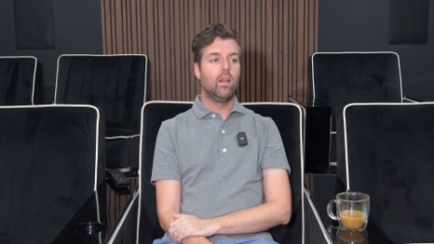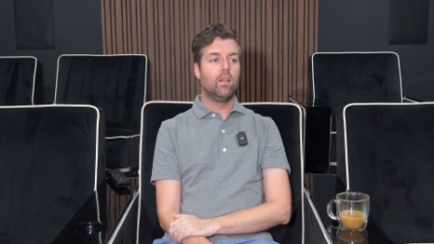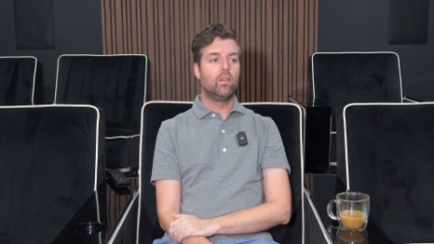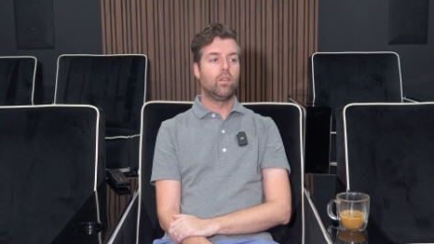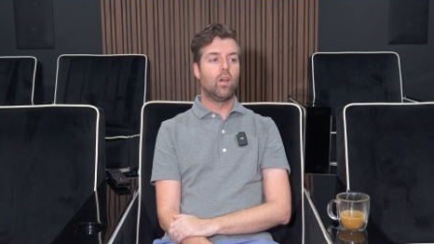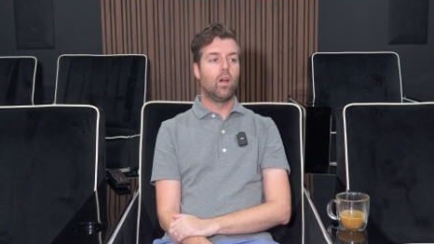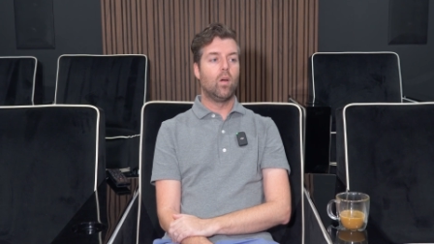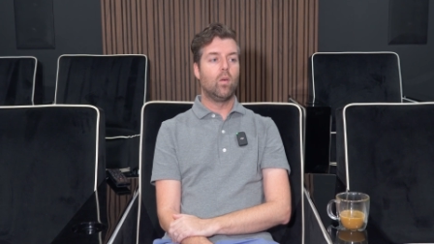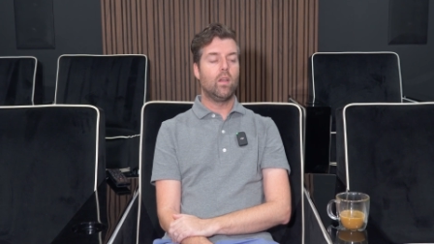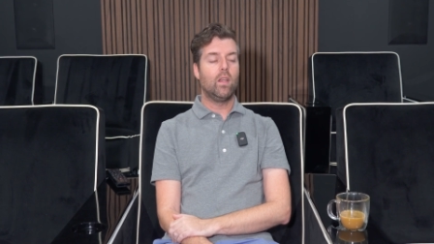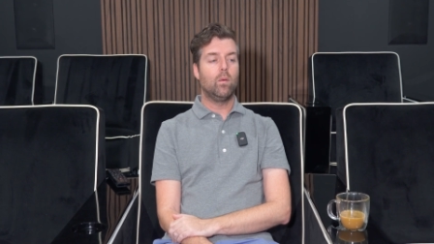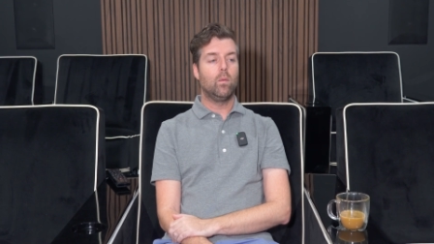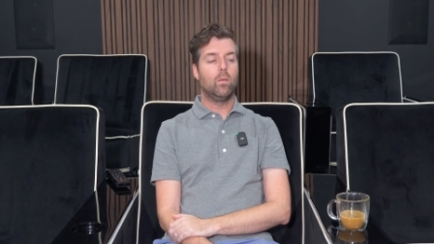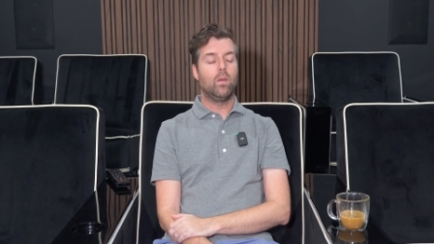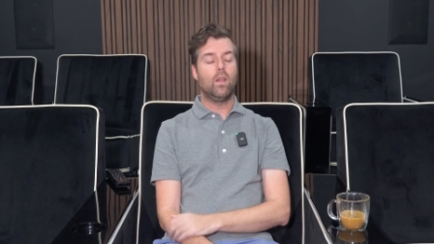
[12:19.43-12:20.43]
So
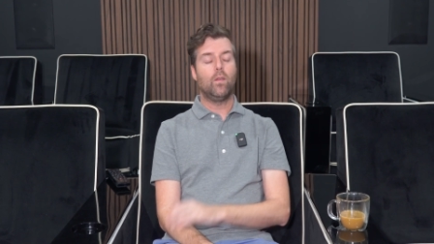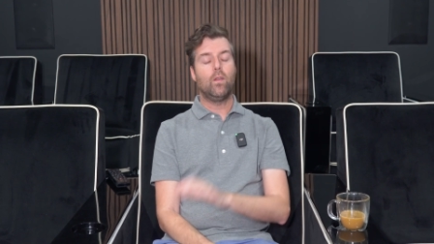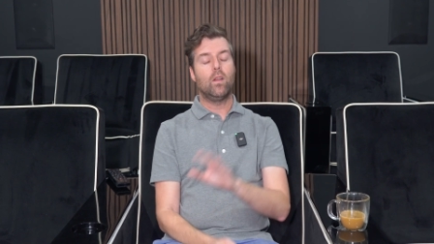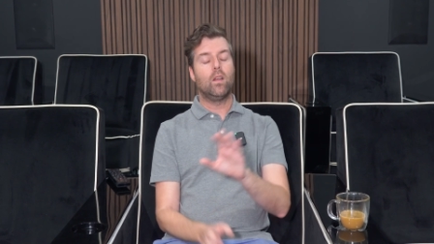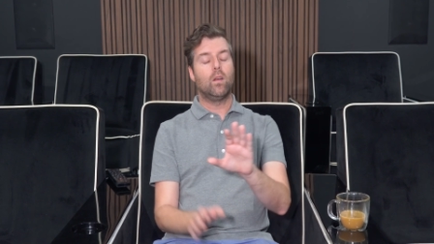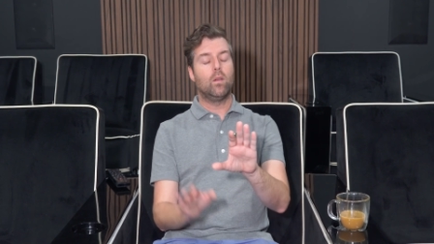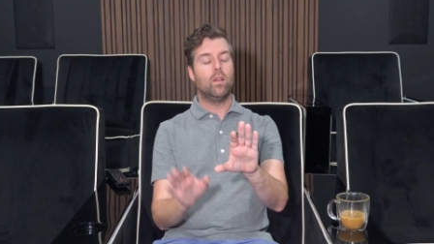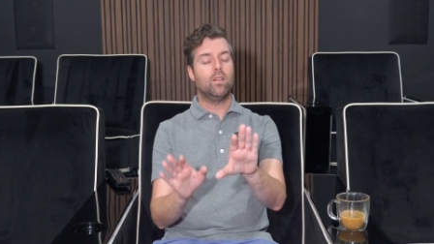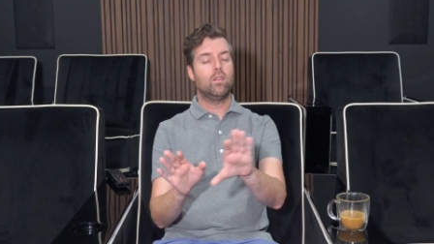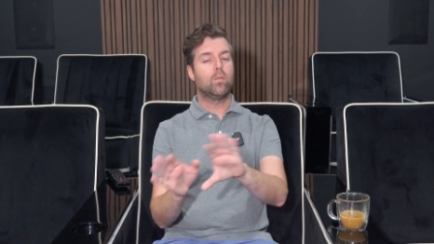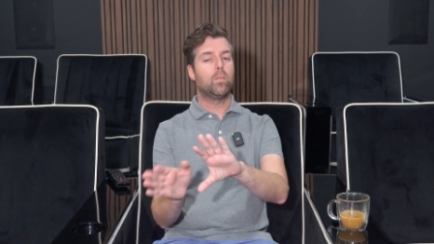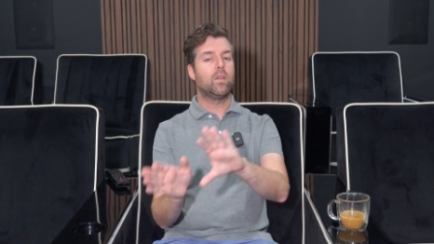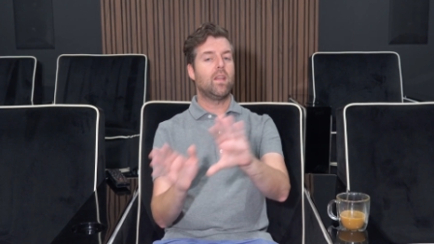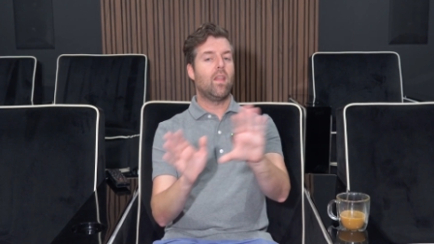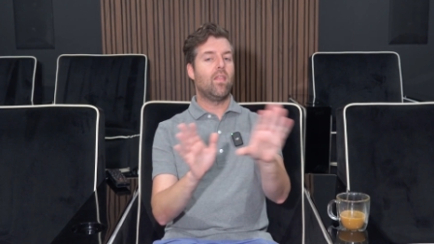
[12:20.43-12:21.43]
if let's
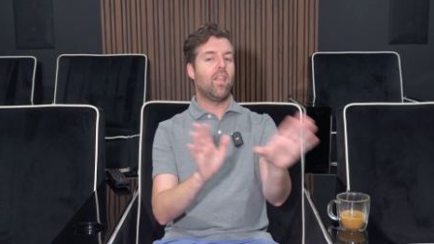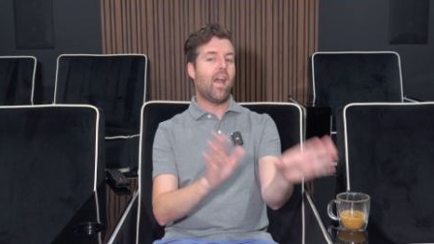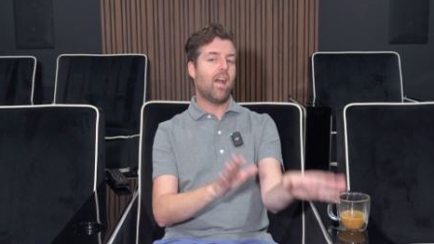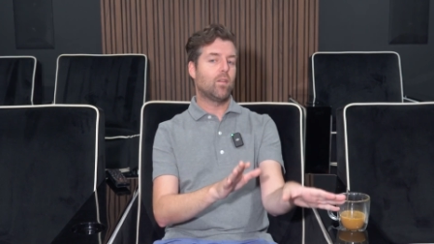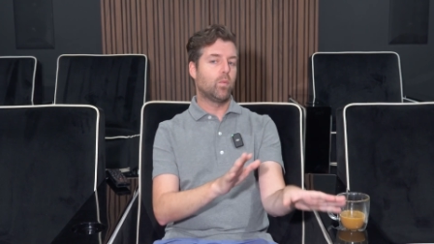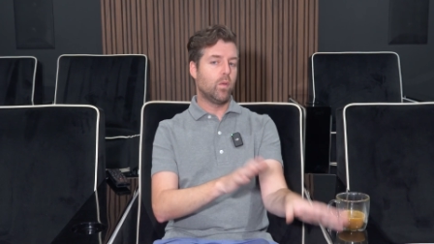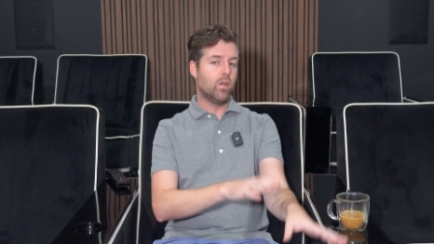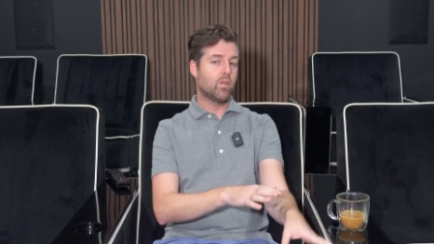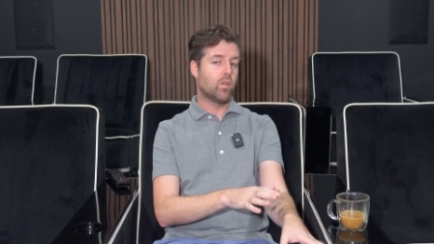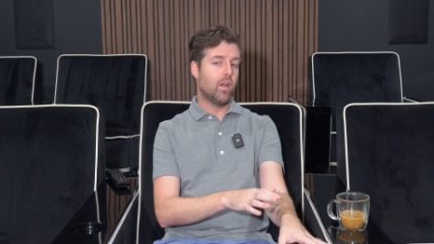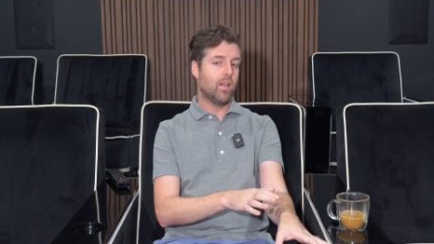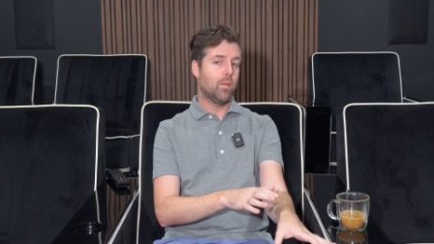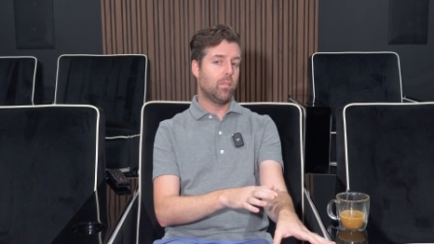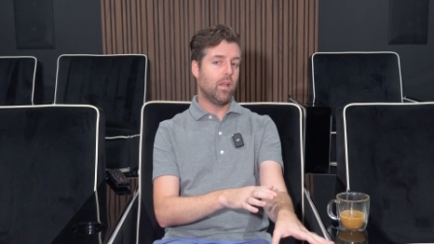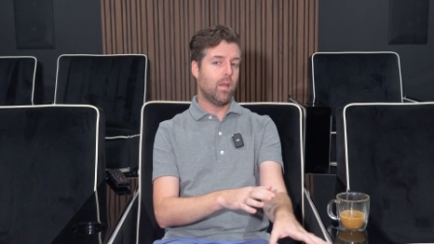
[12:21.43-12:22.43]
just pretend that's what you're
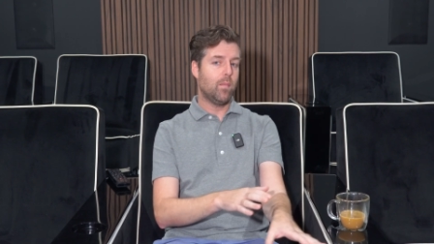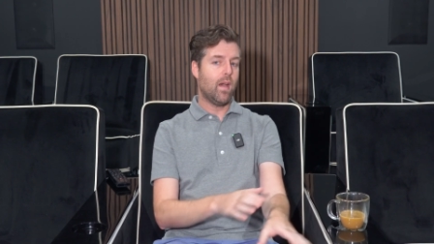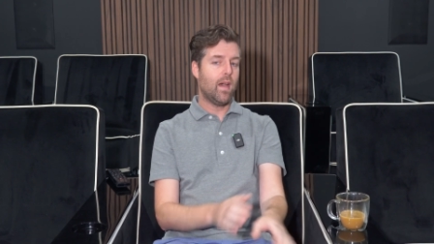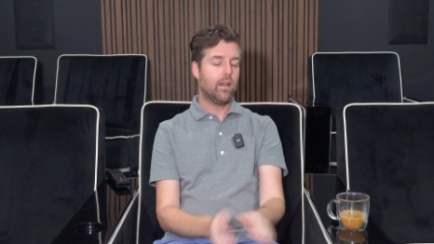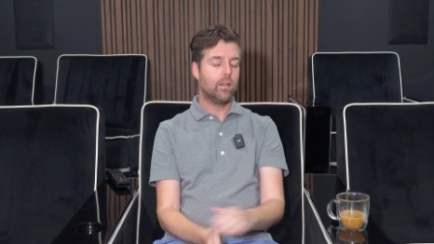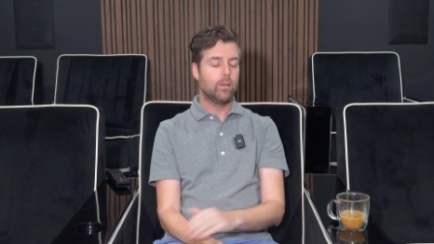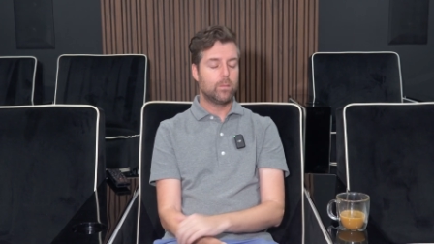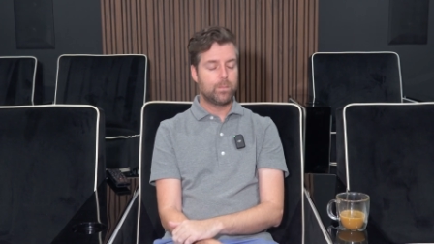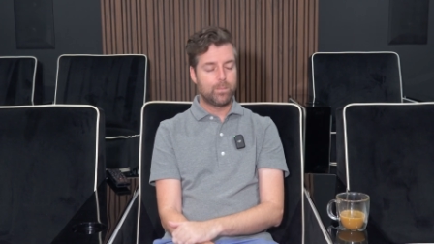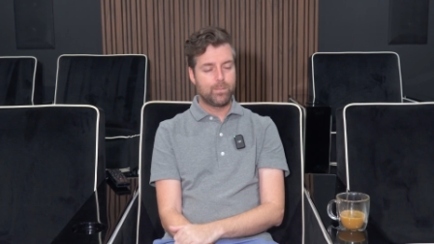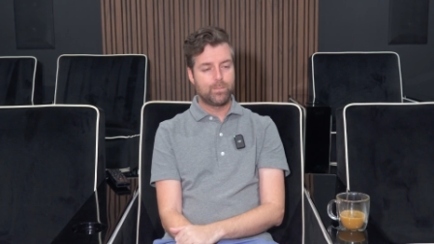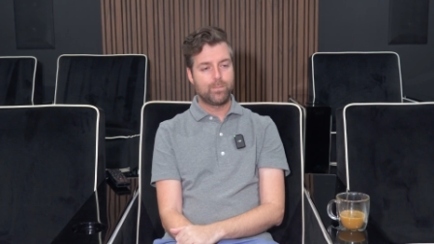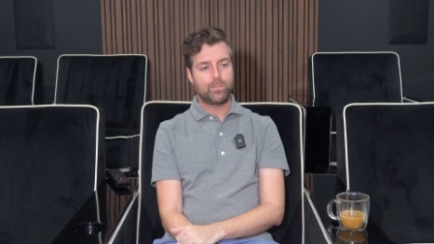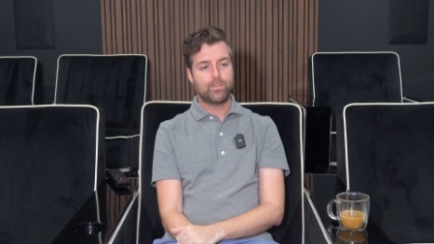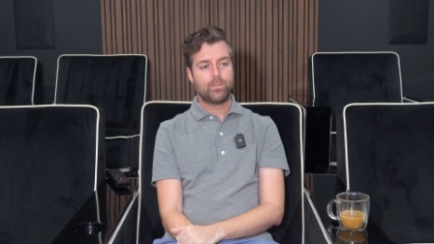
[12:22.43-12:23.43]
trying to play back
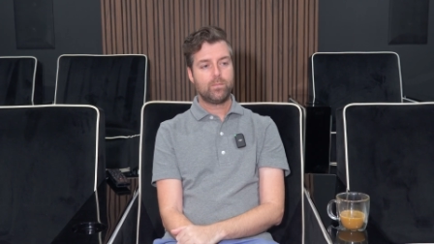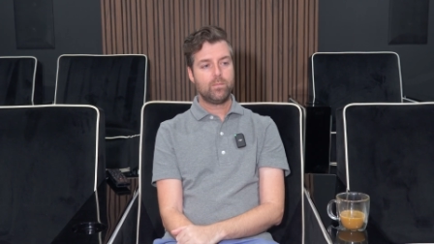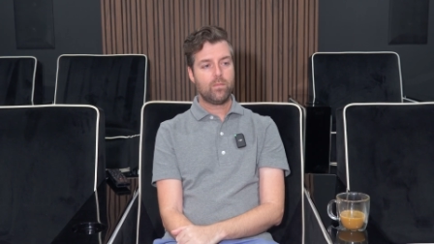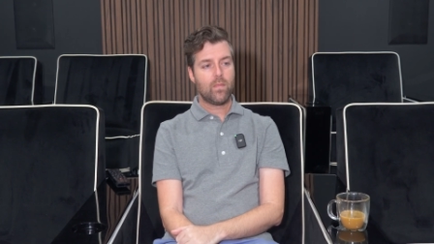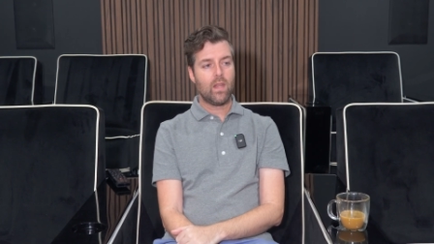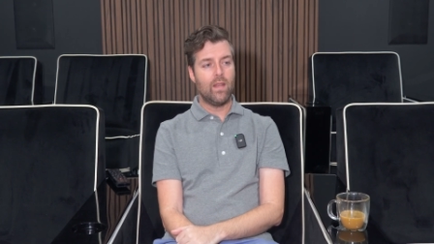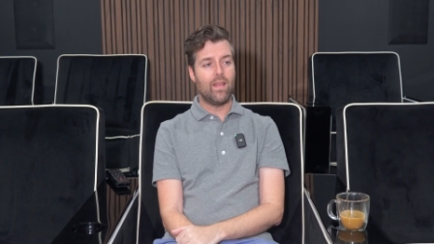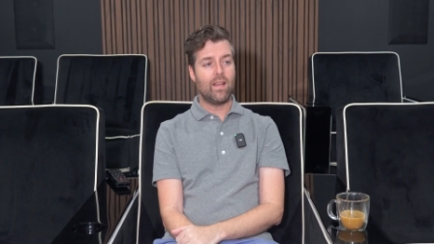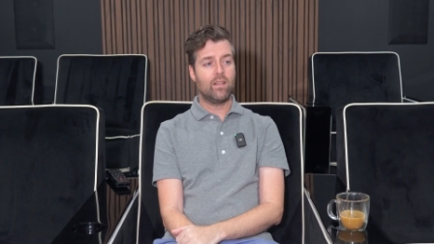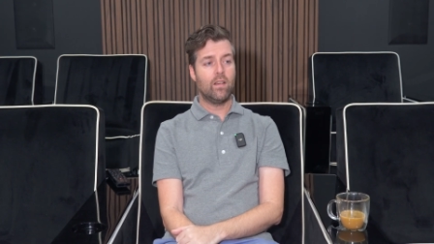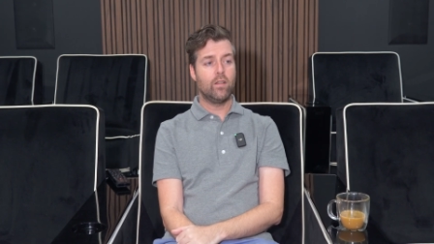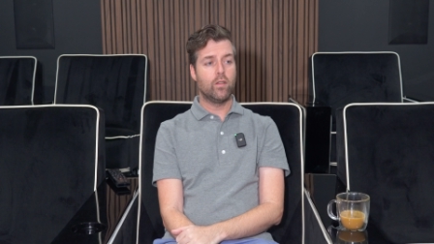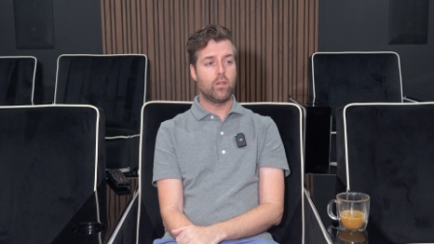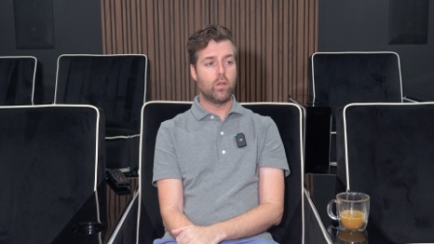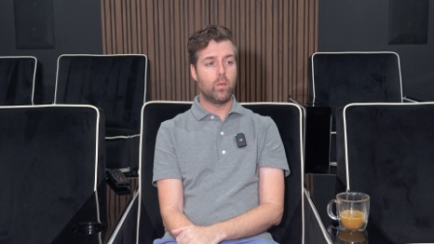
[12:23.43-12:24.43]
and that's
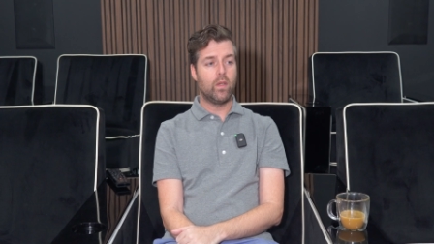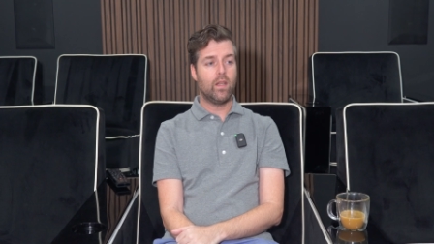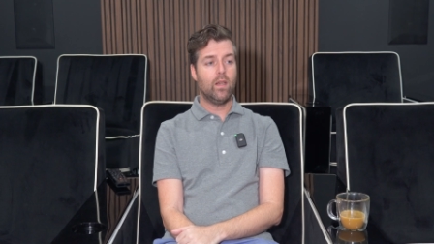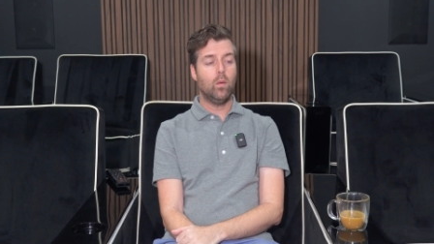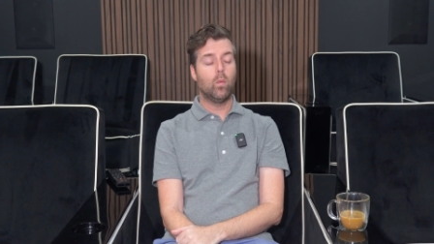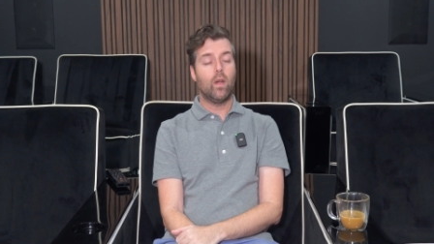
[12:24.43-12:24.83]
how you're doing it.